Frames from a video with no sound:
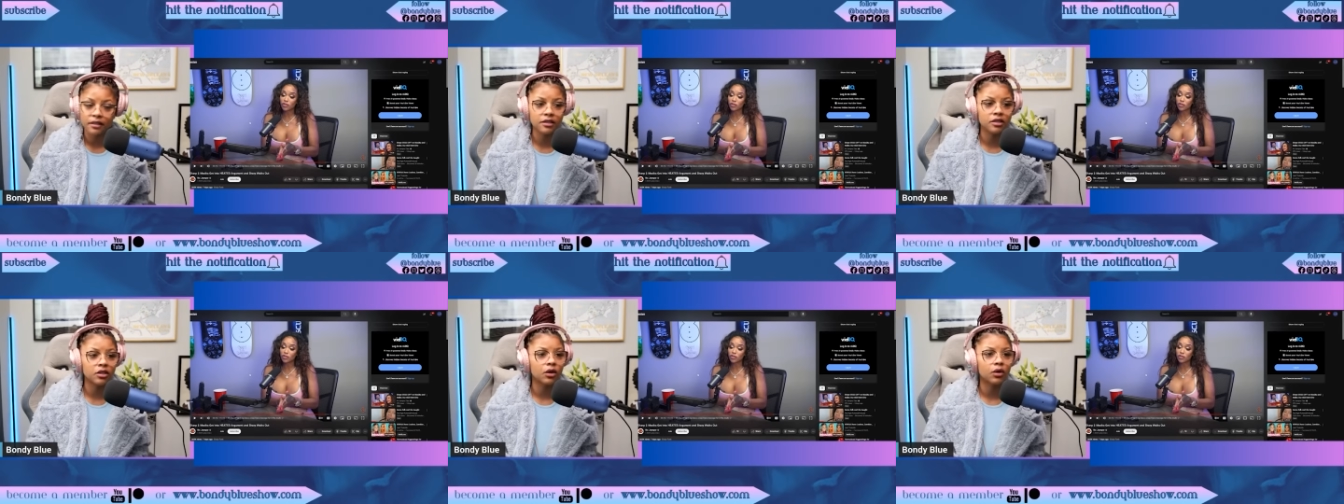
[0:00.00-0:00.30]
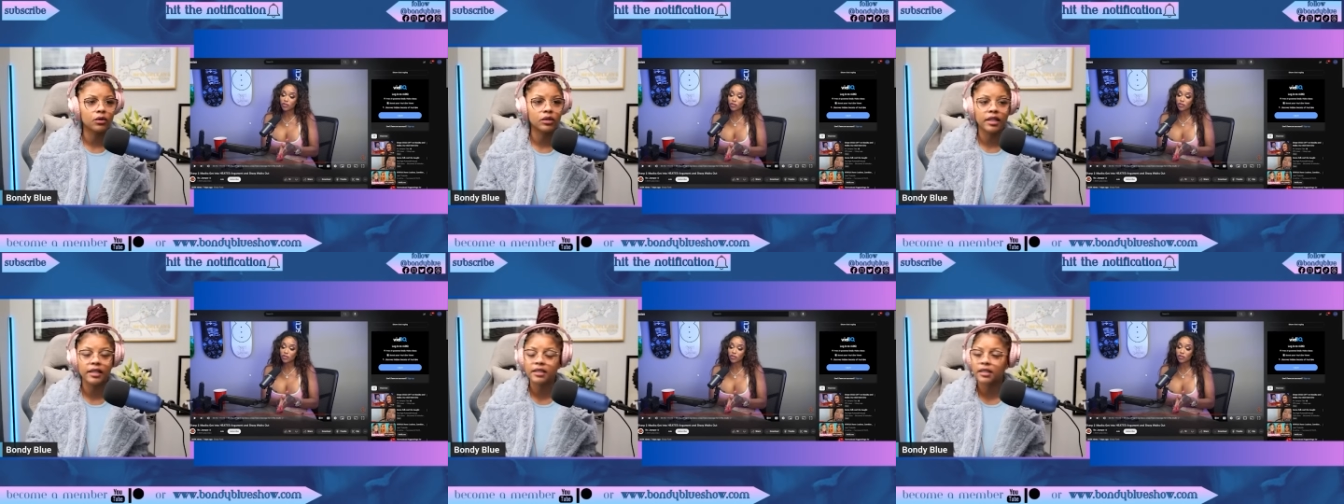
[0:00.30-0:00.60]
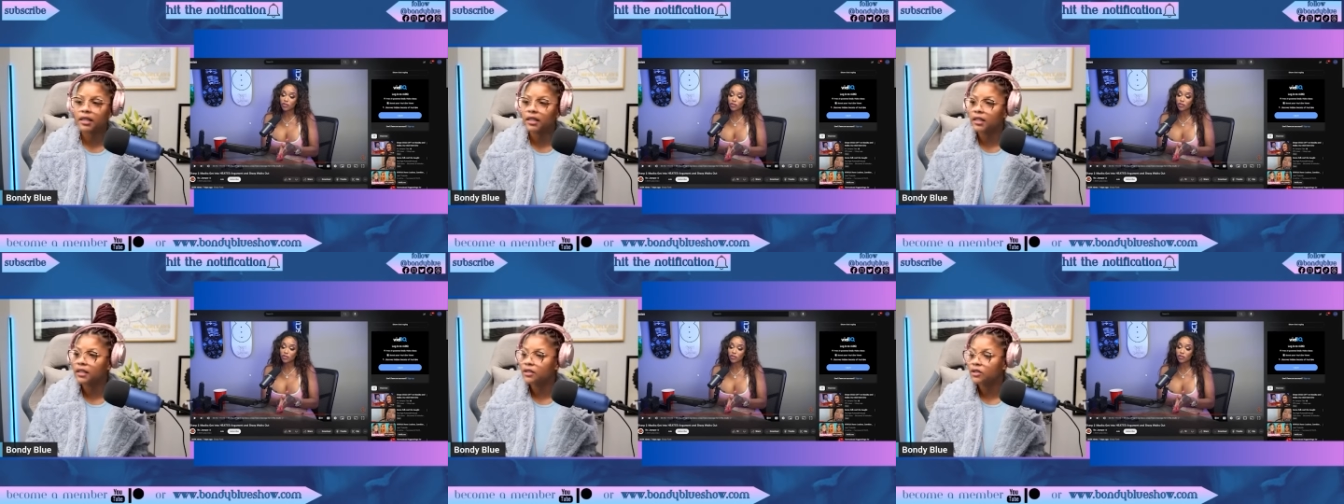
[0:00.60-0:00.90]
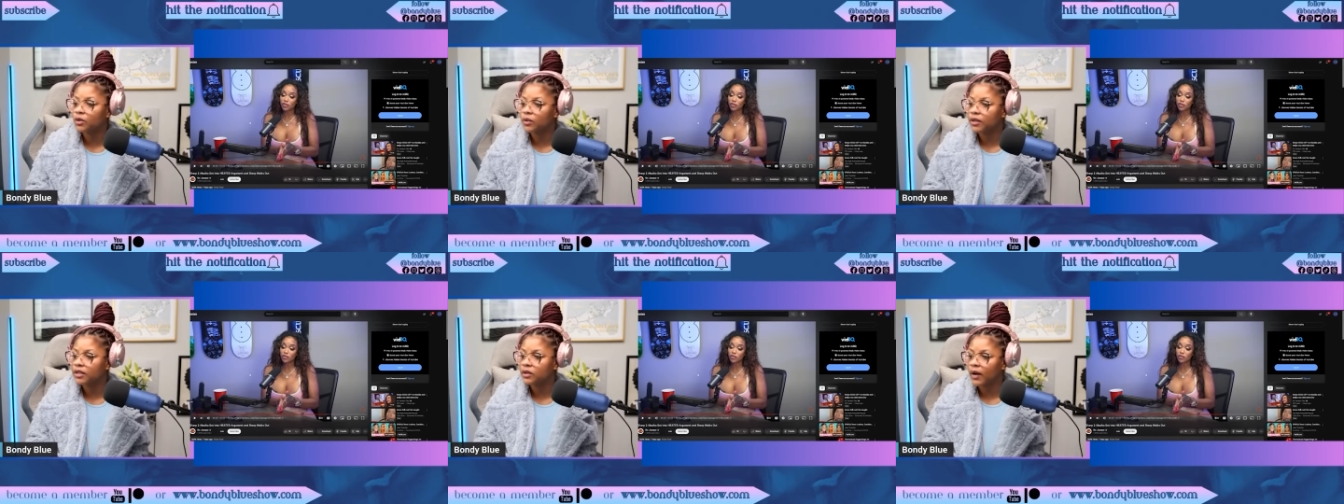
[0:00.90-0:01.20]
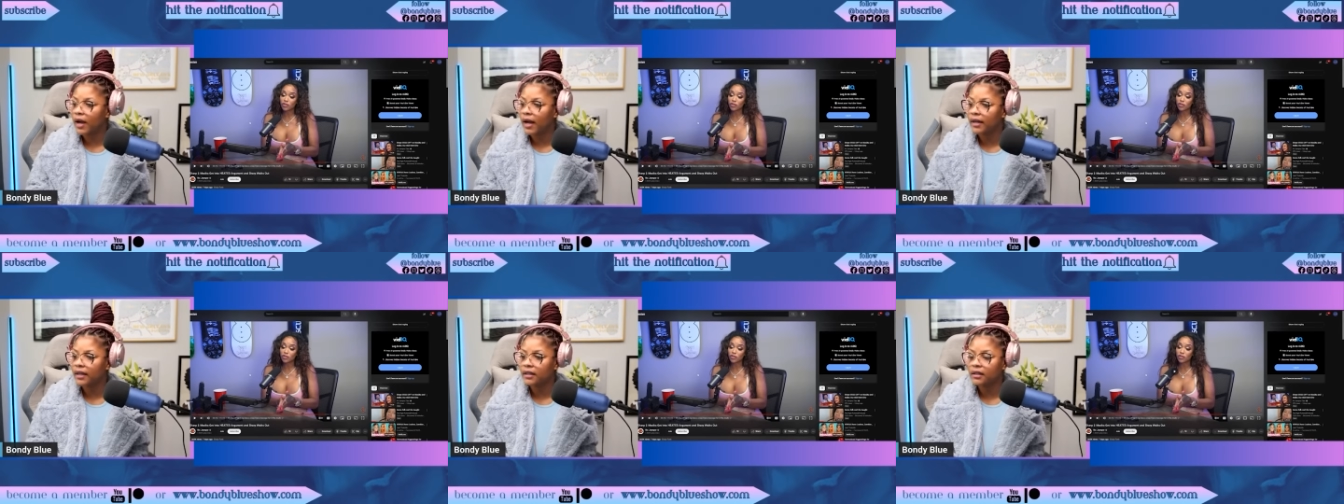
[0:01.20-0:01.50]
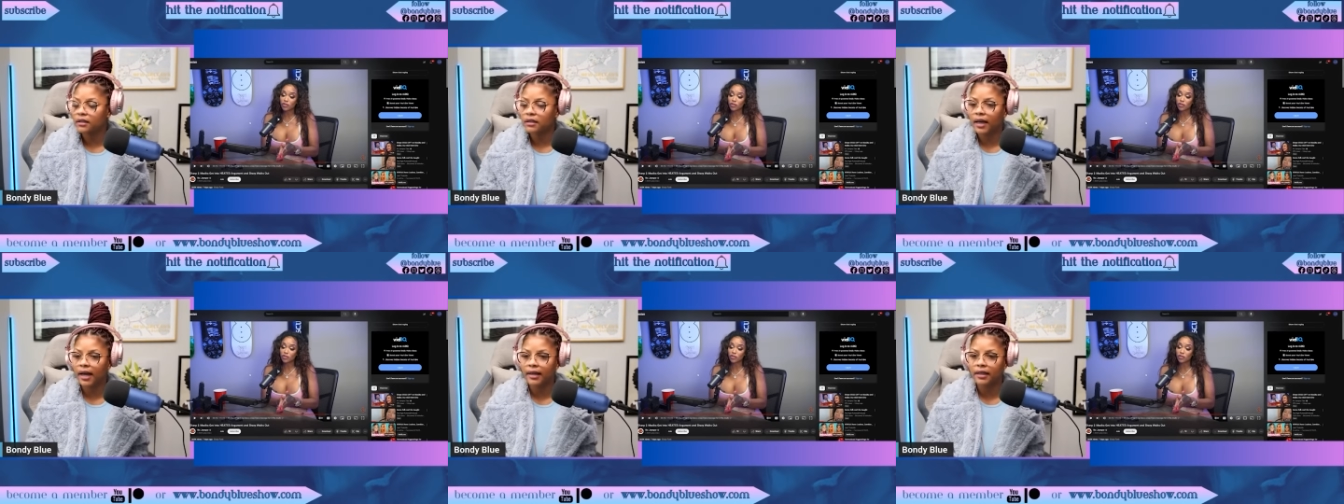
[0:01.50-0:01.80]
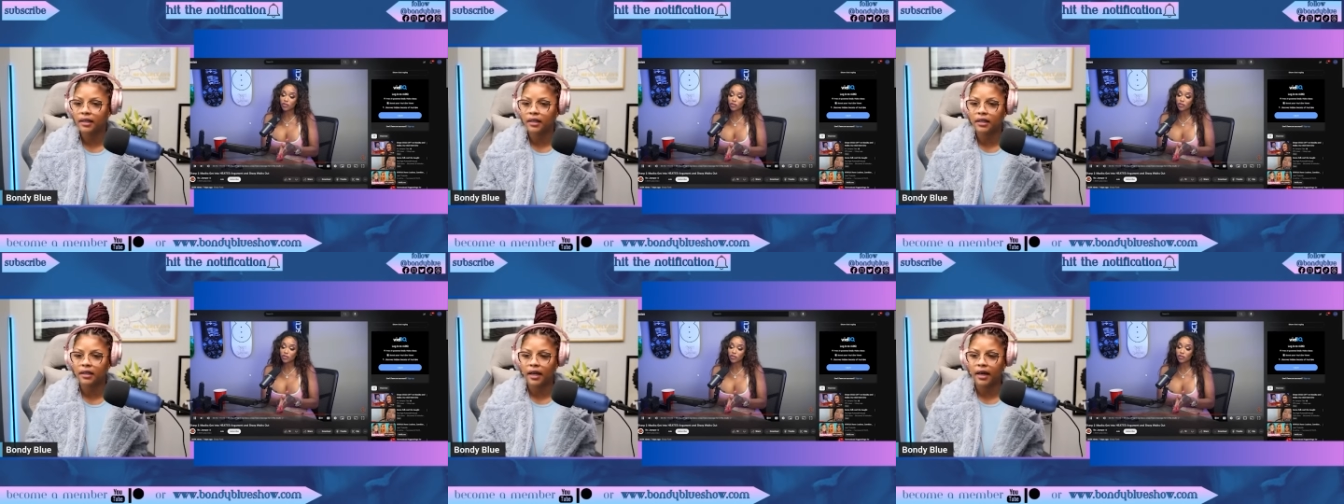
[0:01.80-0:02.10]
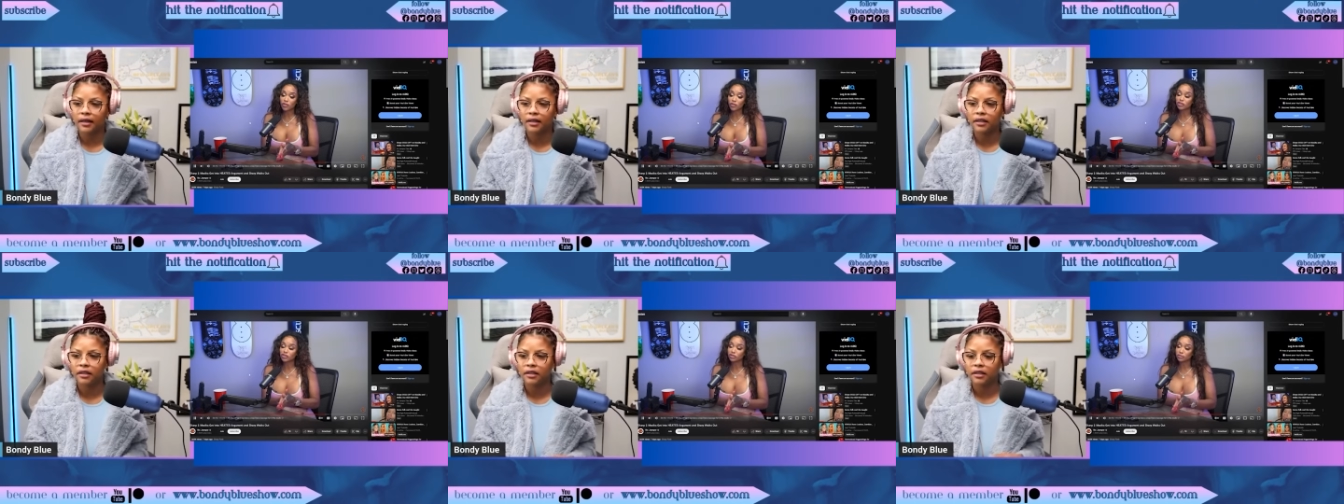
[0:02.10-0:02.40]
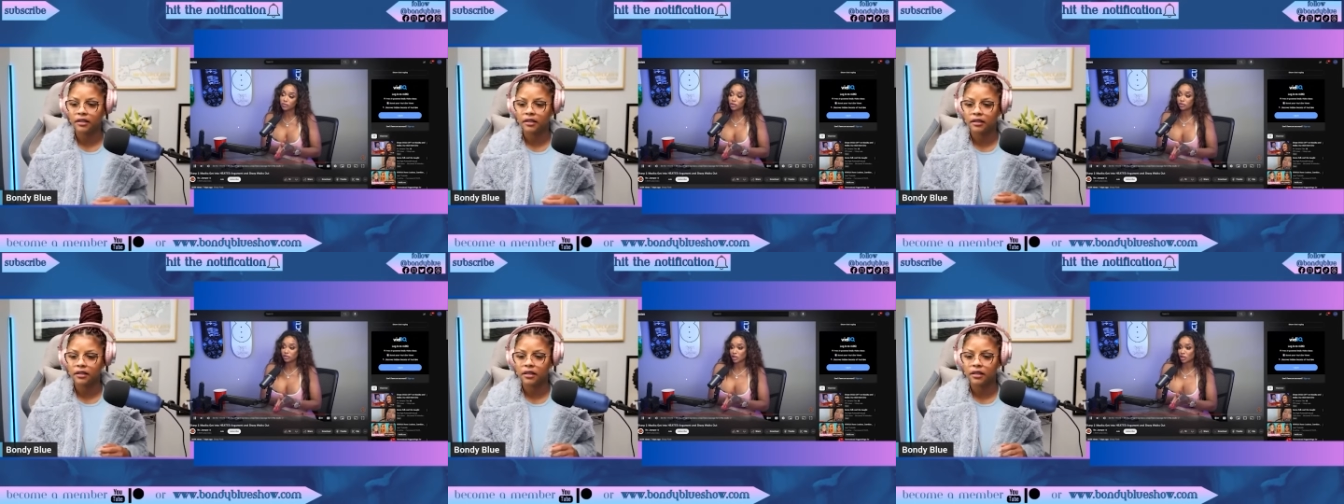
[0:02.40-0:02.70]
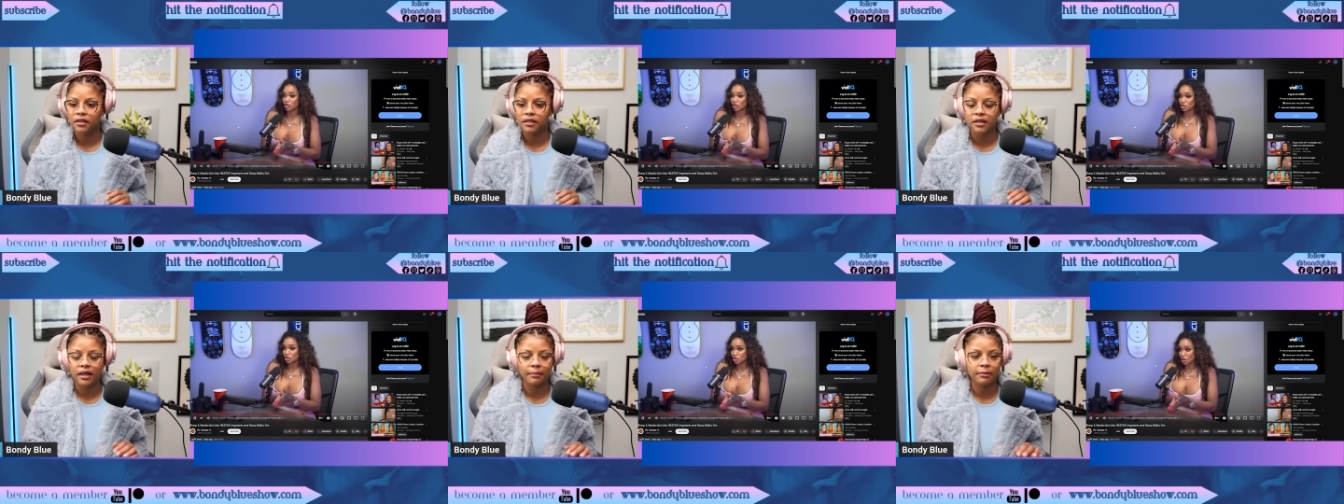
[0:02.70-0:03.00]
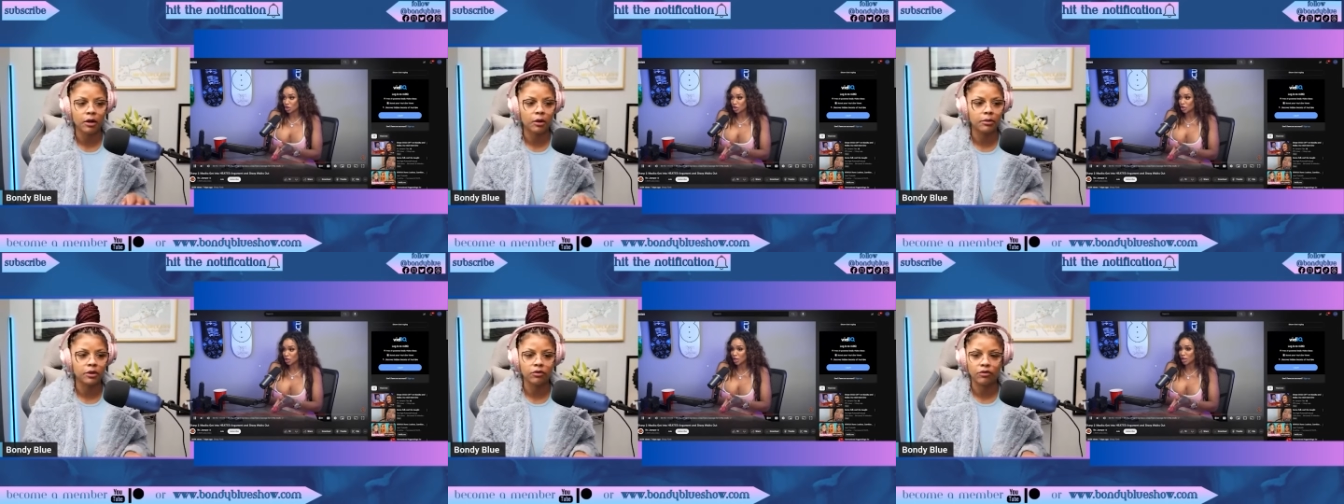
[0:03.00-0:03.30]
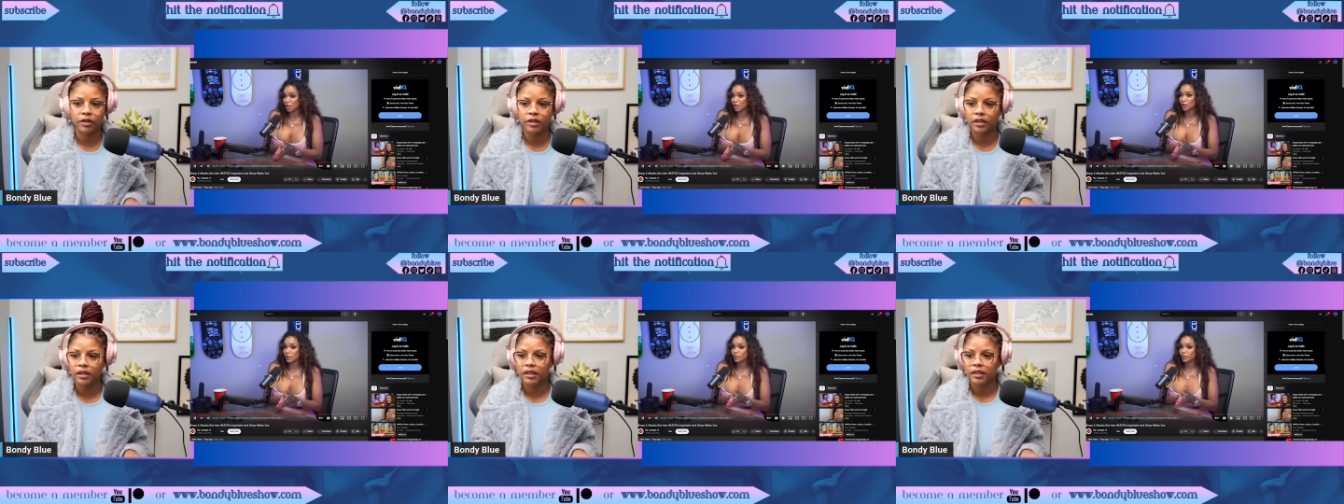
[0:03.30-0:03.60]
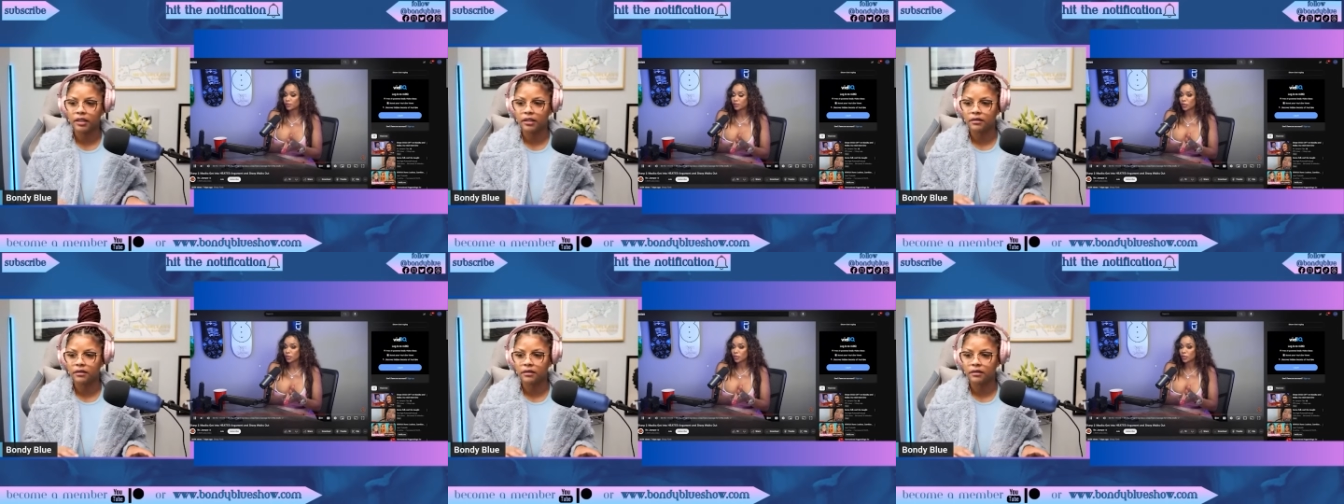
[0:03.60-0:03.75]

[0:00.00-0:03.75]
So let's get into it so I can I can get out of here. This music I'm journey. Running late.